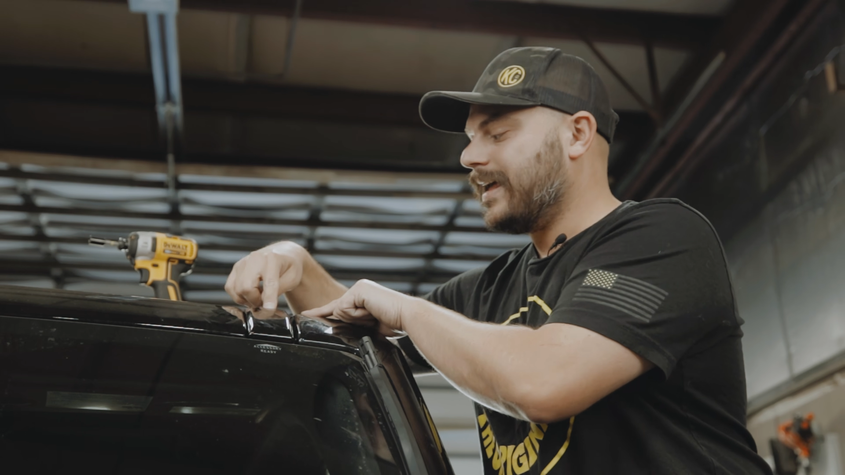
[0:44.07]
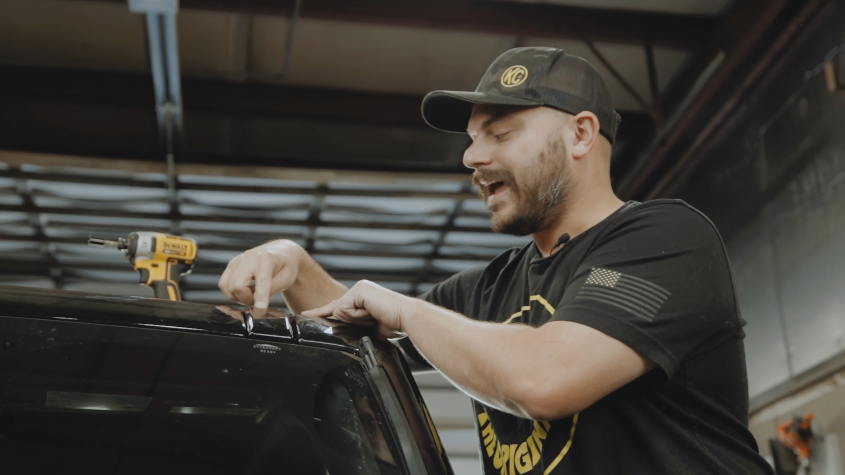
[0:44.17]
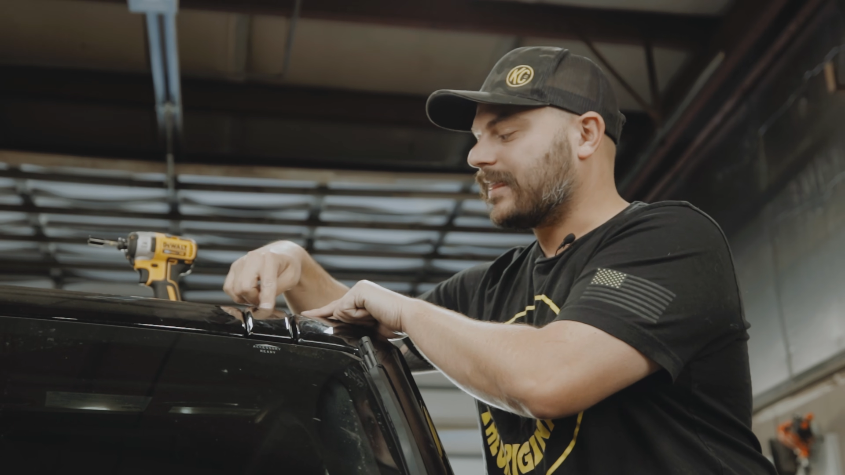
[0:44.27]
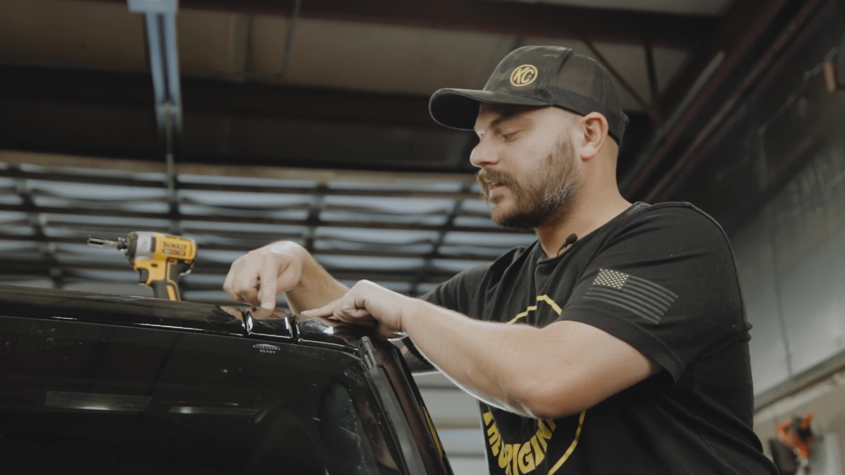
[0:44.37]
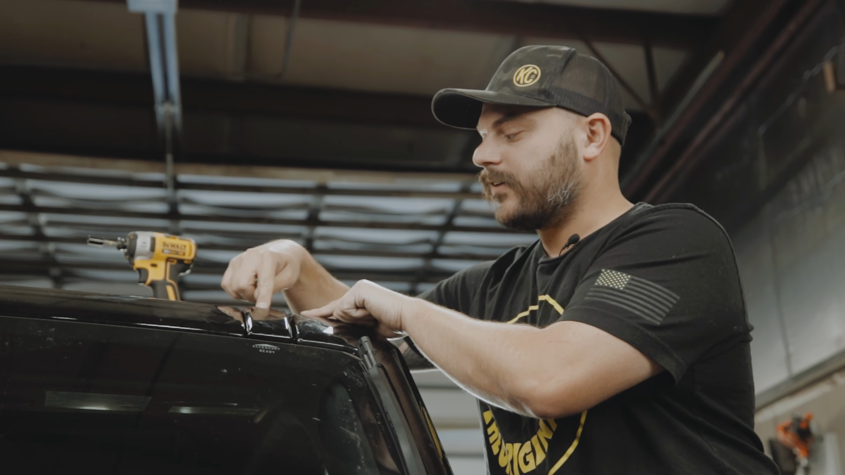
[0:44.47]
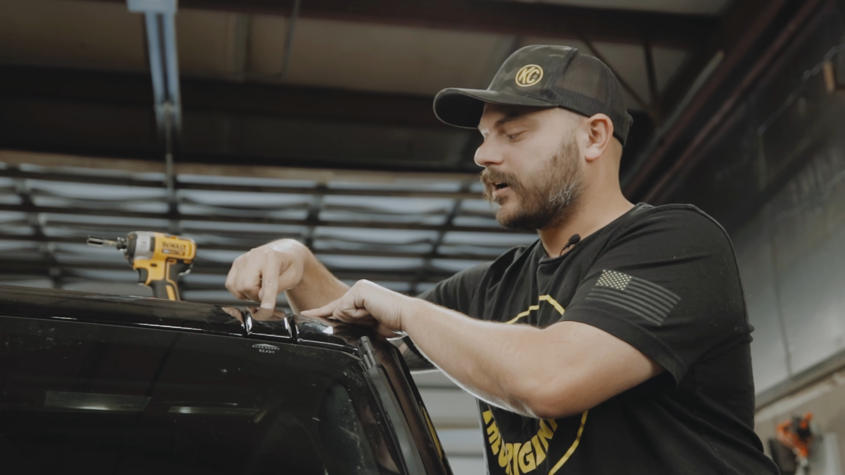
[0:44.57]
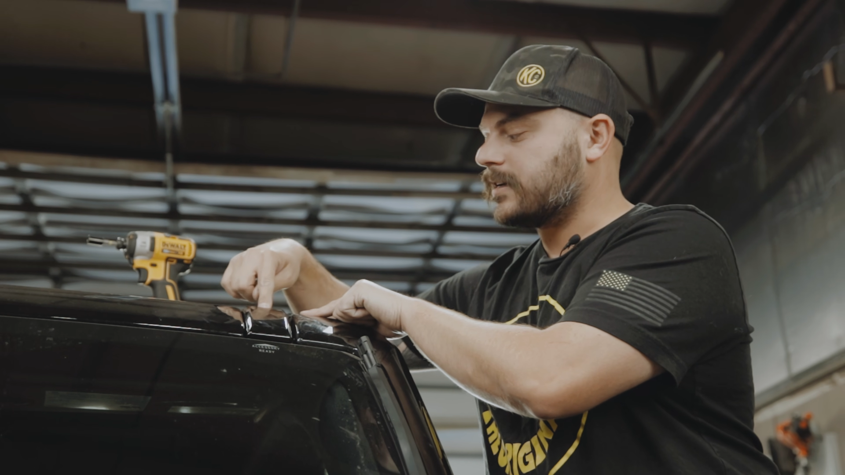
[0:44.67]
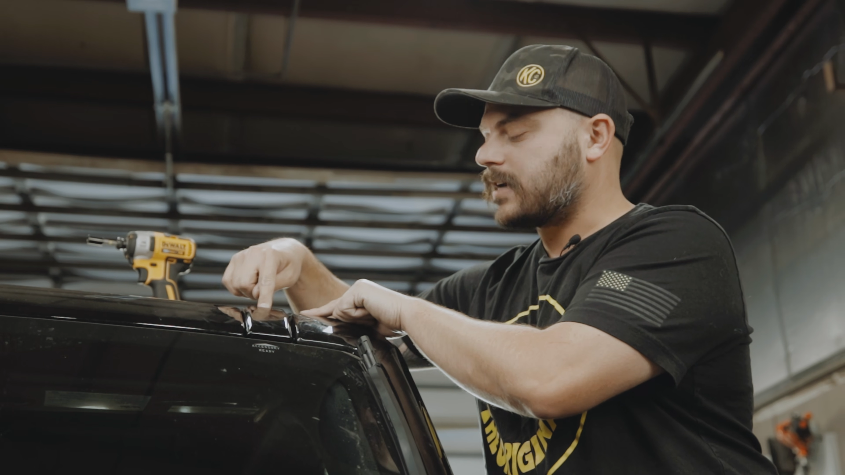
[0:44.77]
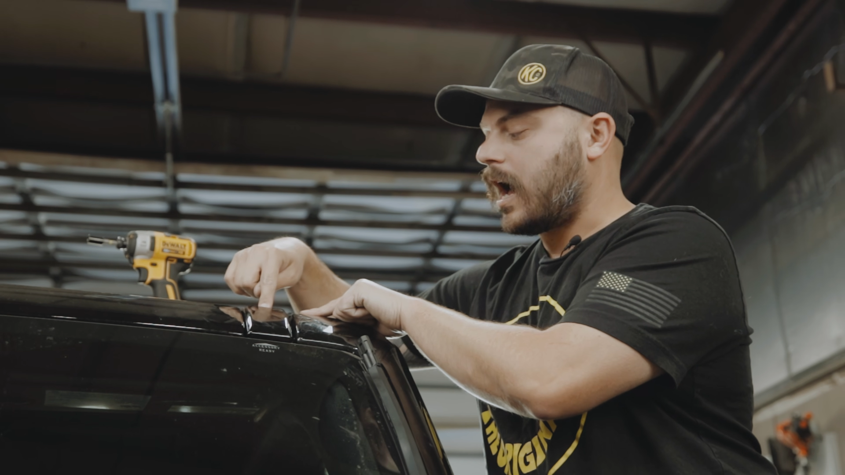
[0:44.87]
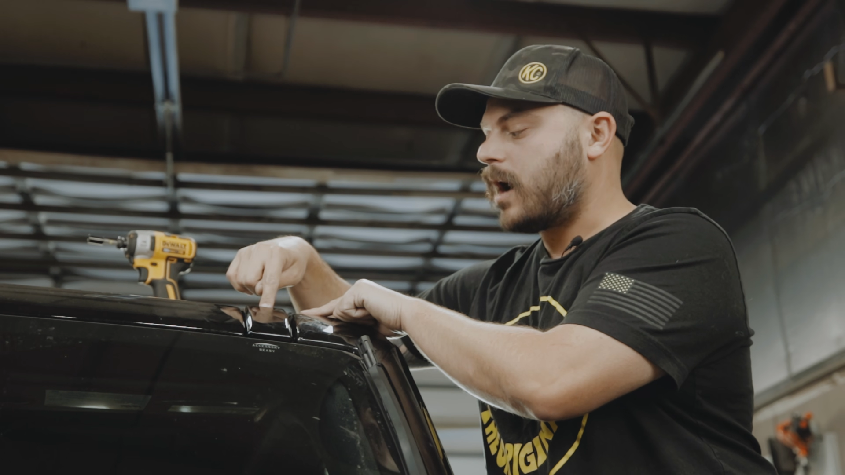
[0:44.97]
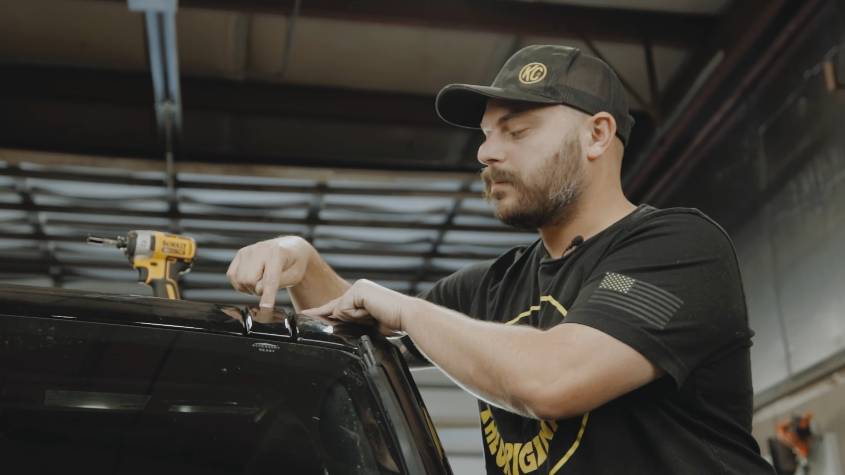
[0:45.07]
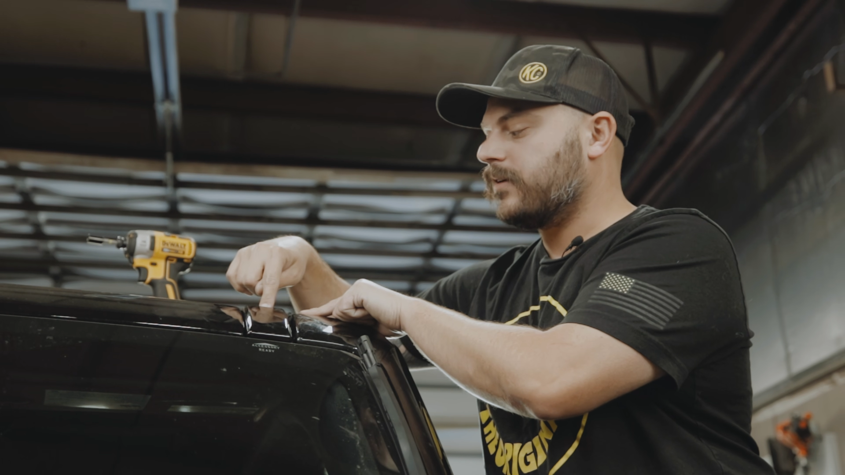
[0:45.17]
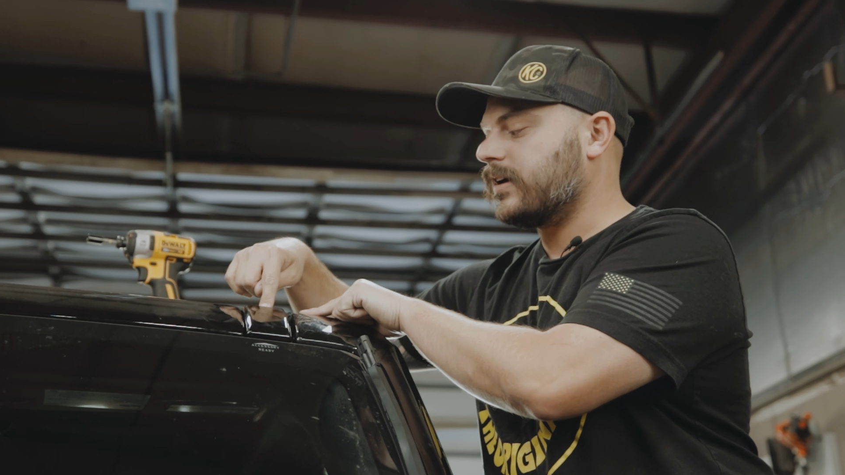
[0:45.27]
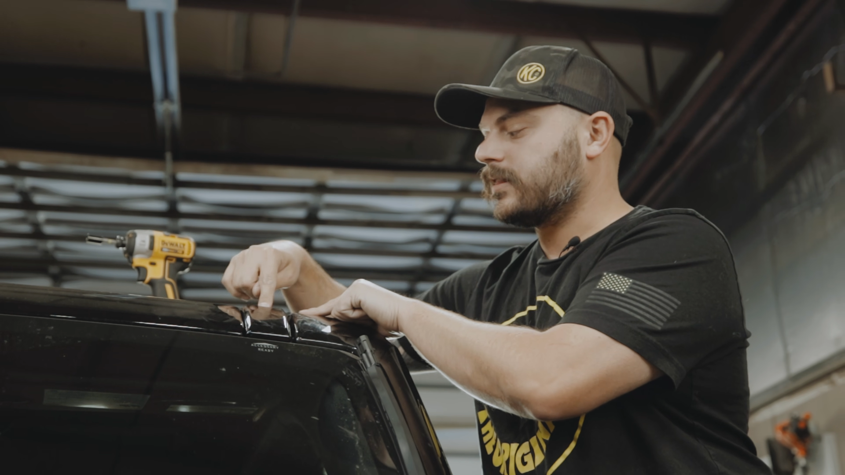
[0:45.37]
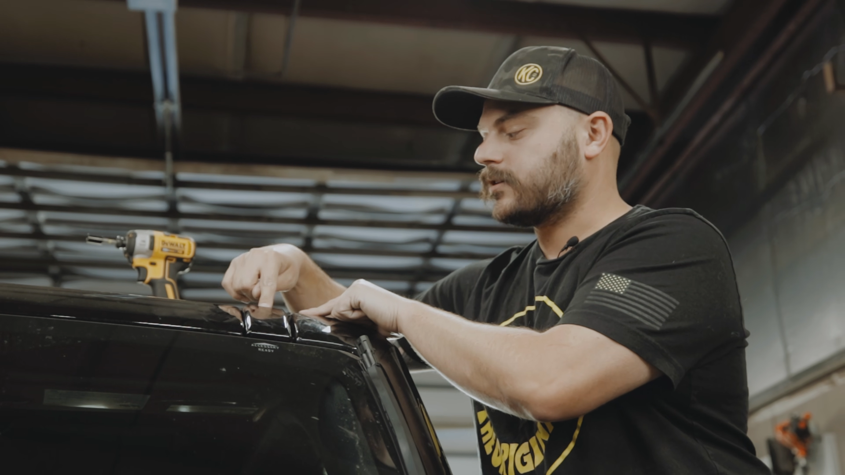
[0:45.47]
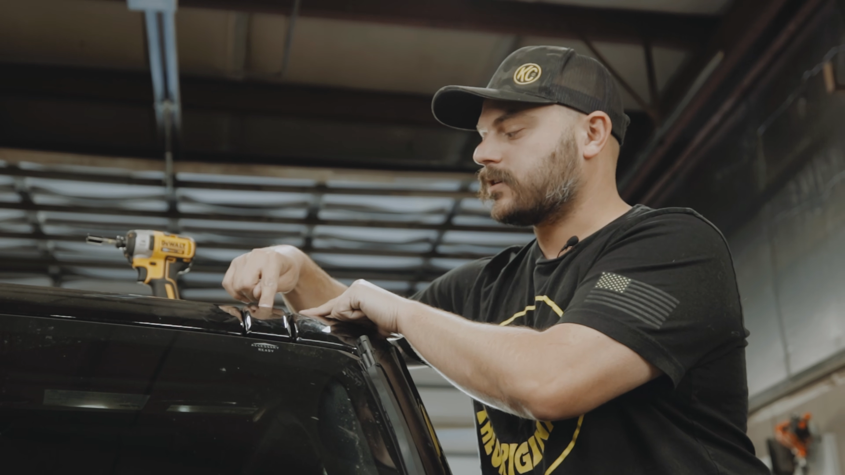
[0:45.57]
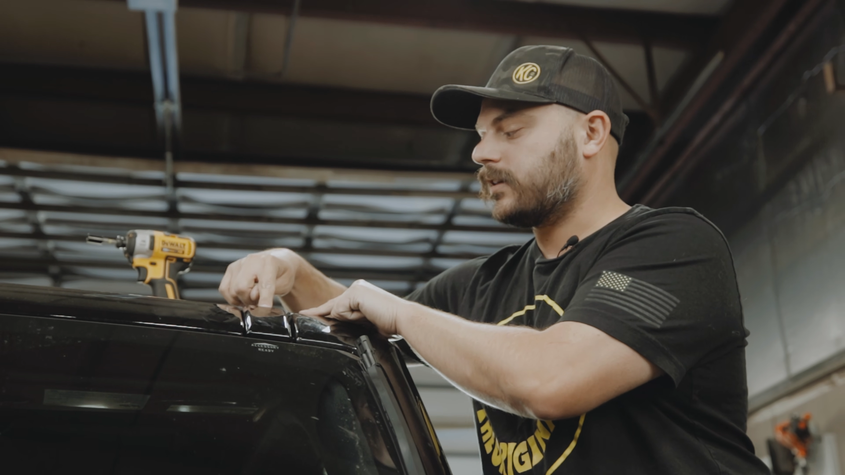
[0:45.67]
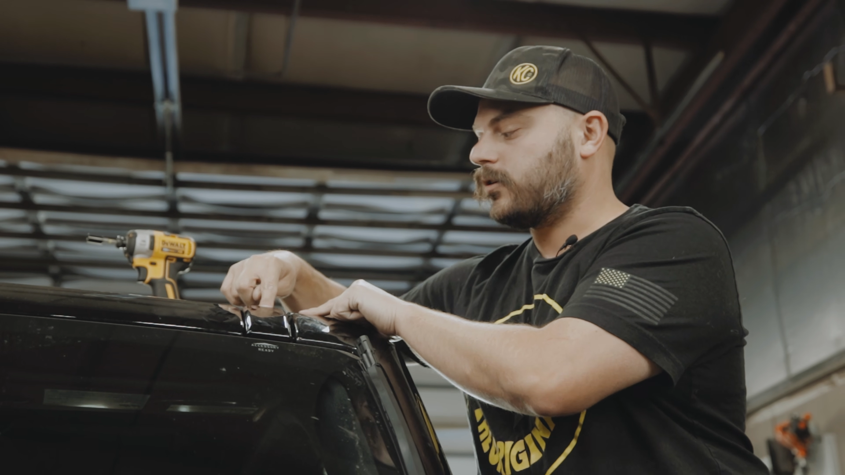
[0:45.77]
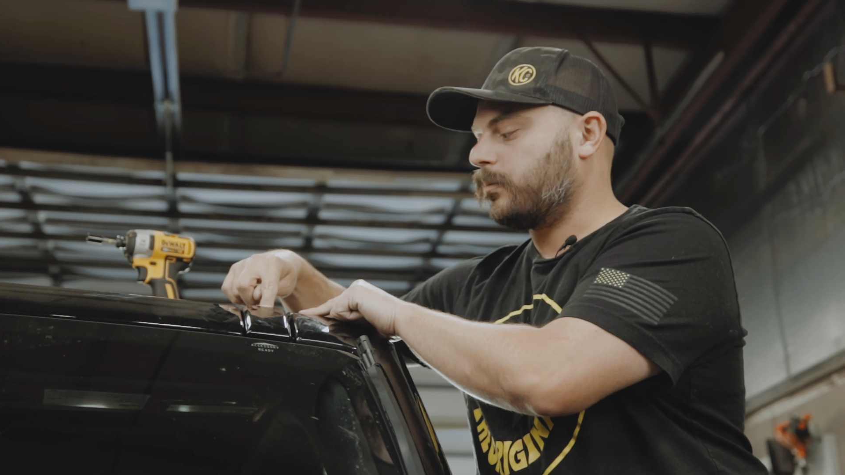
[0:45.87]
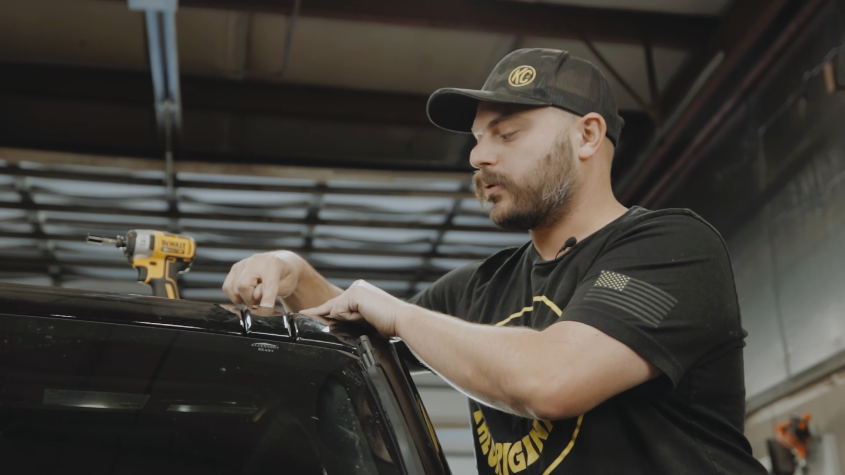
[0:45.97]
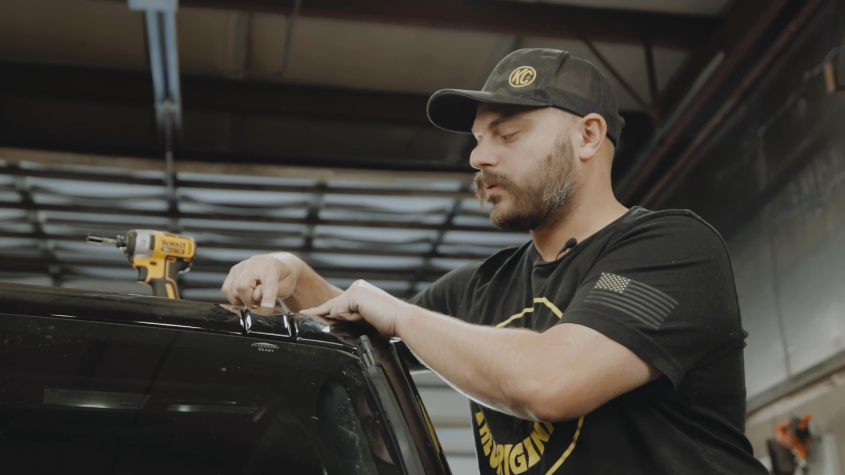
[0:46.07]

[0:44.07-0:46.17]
At the very top of it, there's a little